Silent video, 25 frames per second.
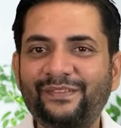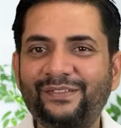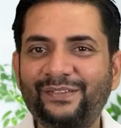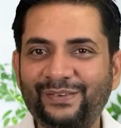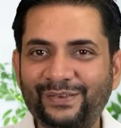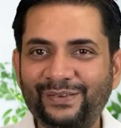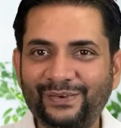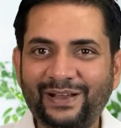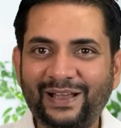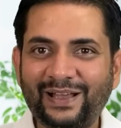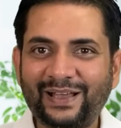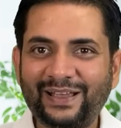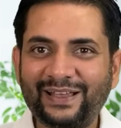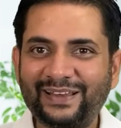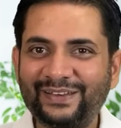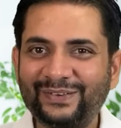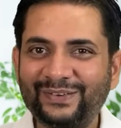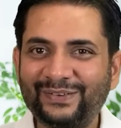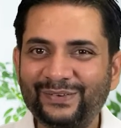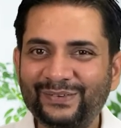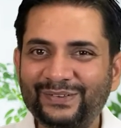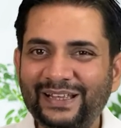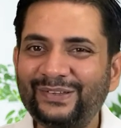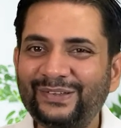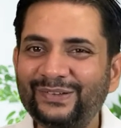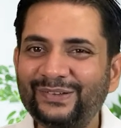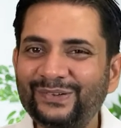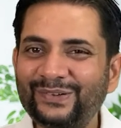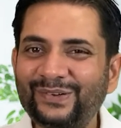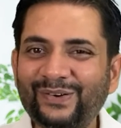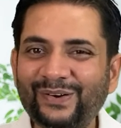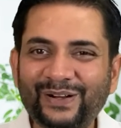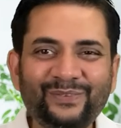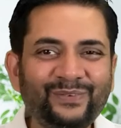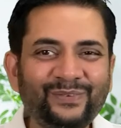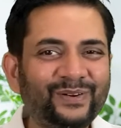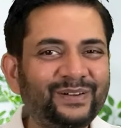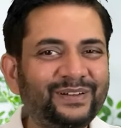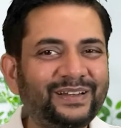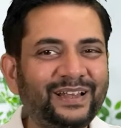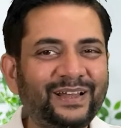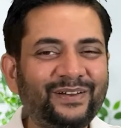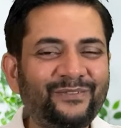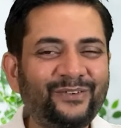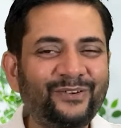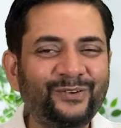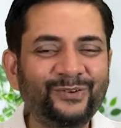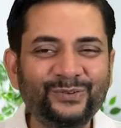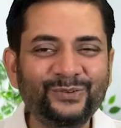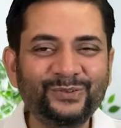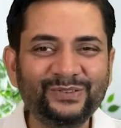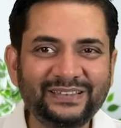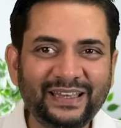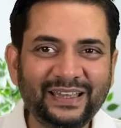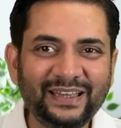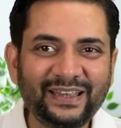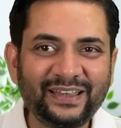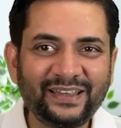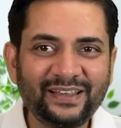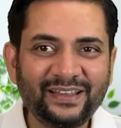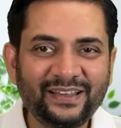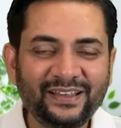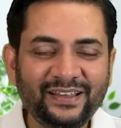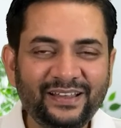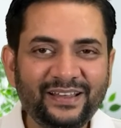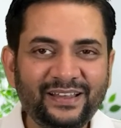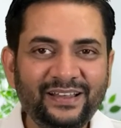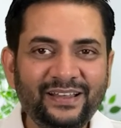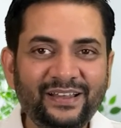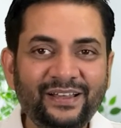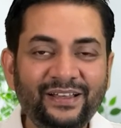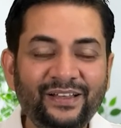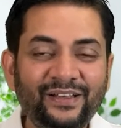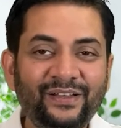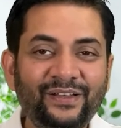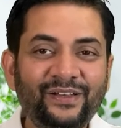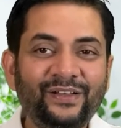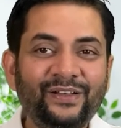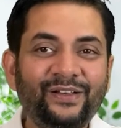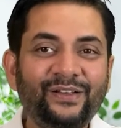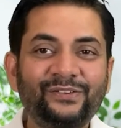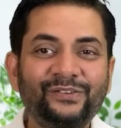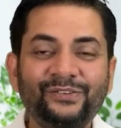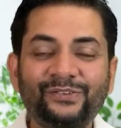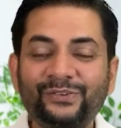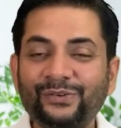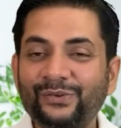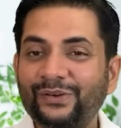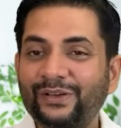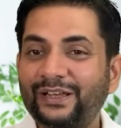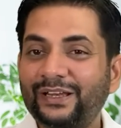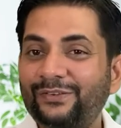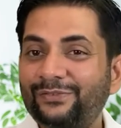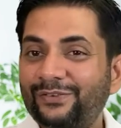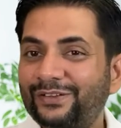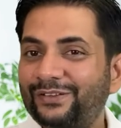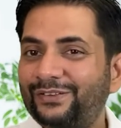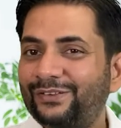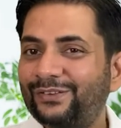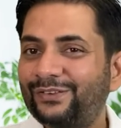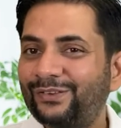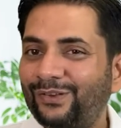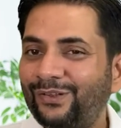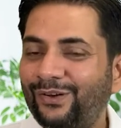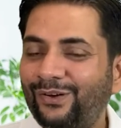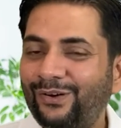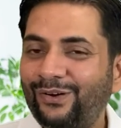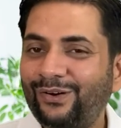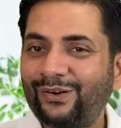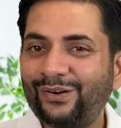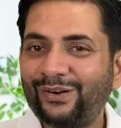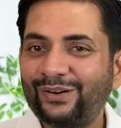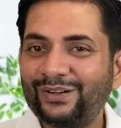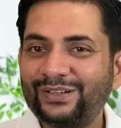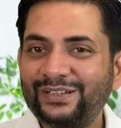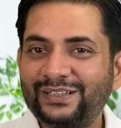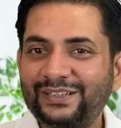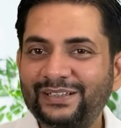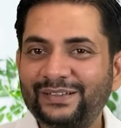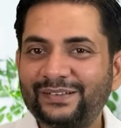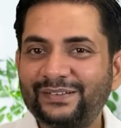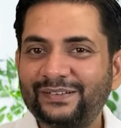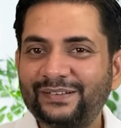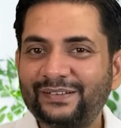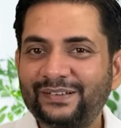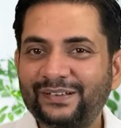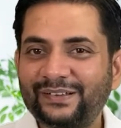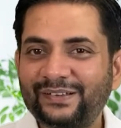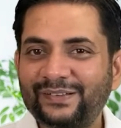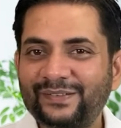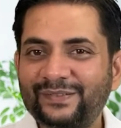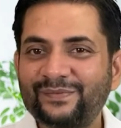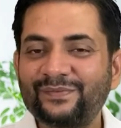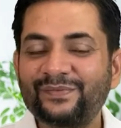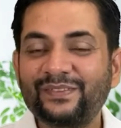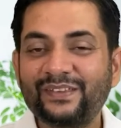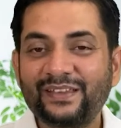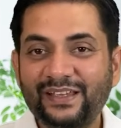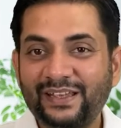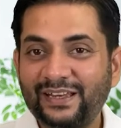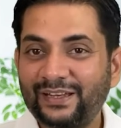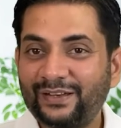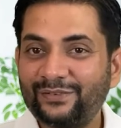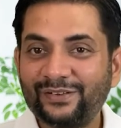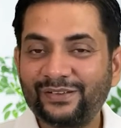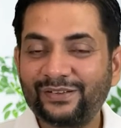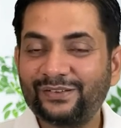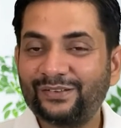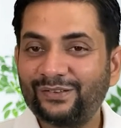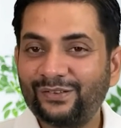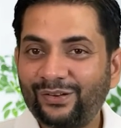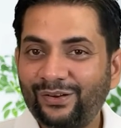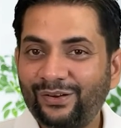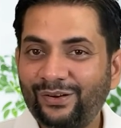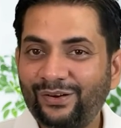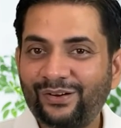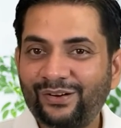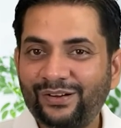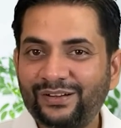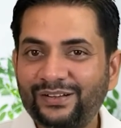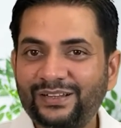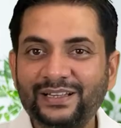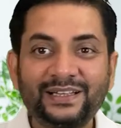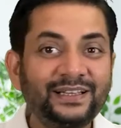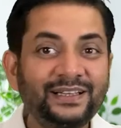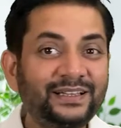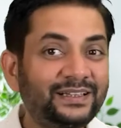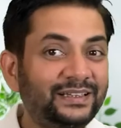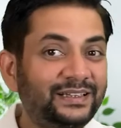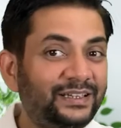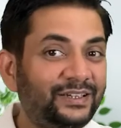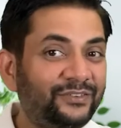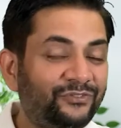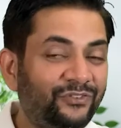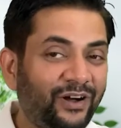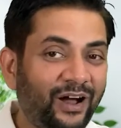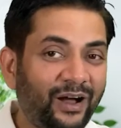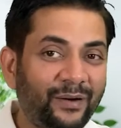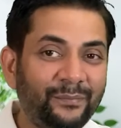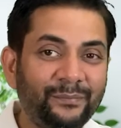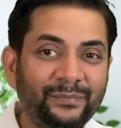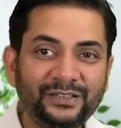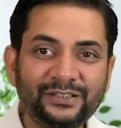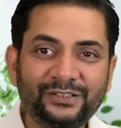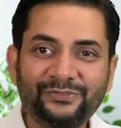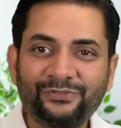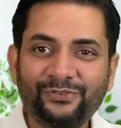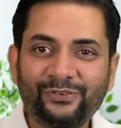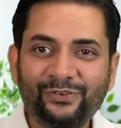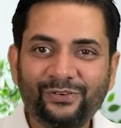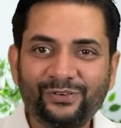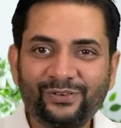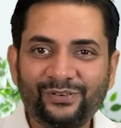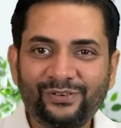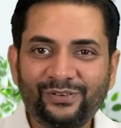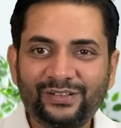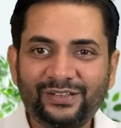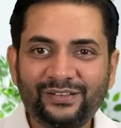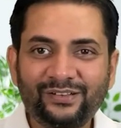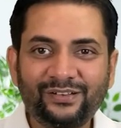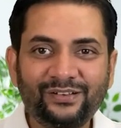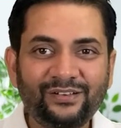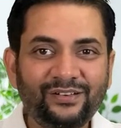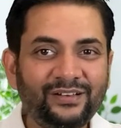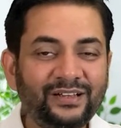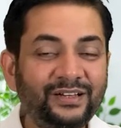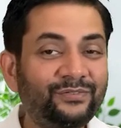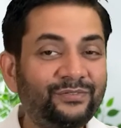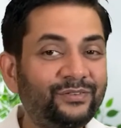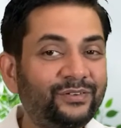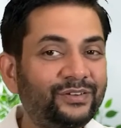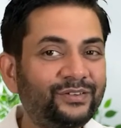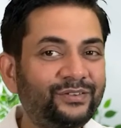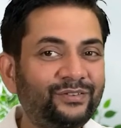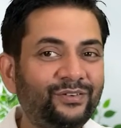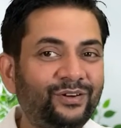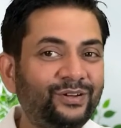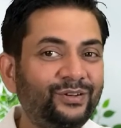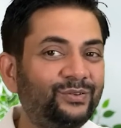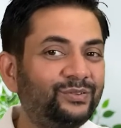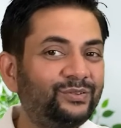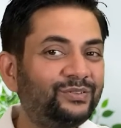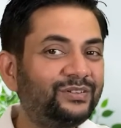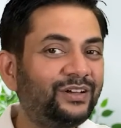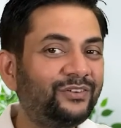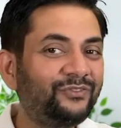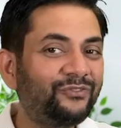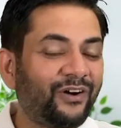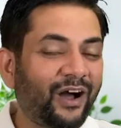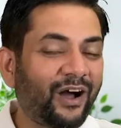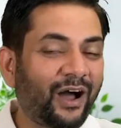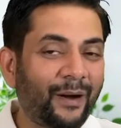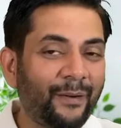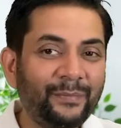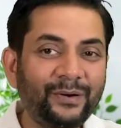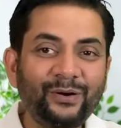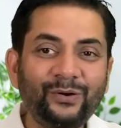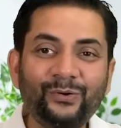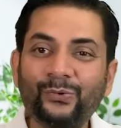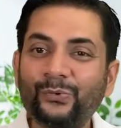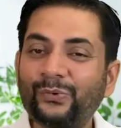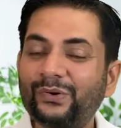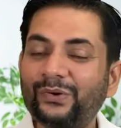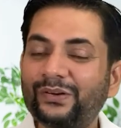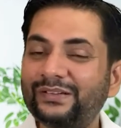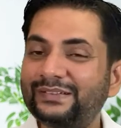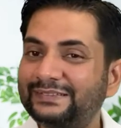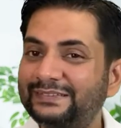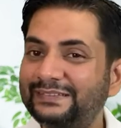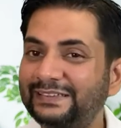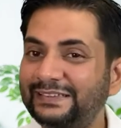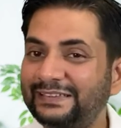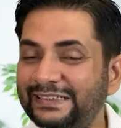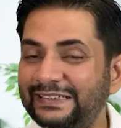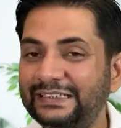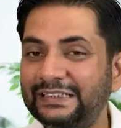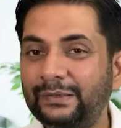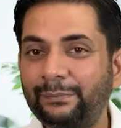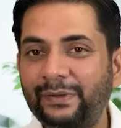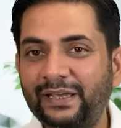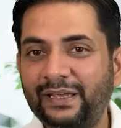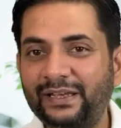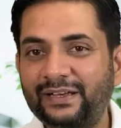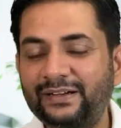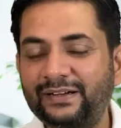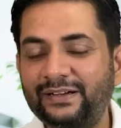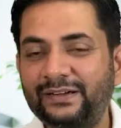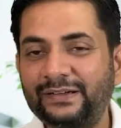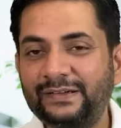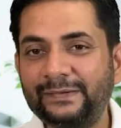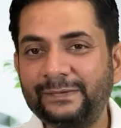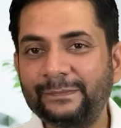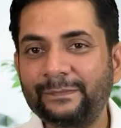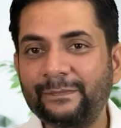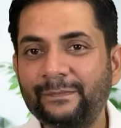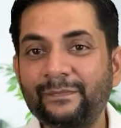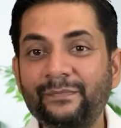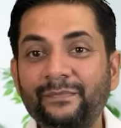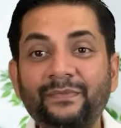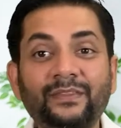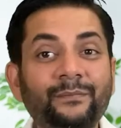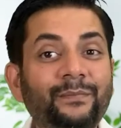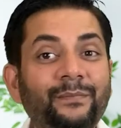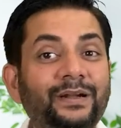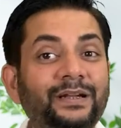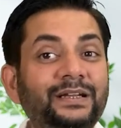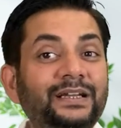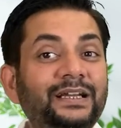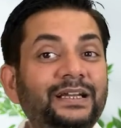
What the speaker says: So I know that you got what I want to say. So it was not the farmer's fault. It was not the farmer who was cheating the baker, but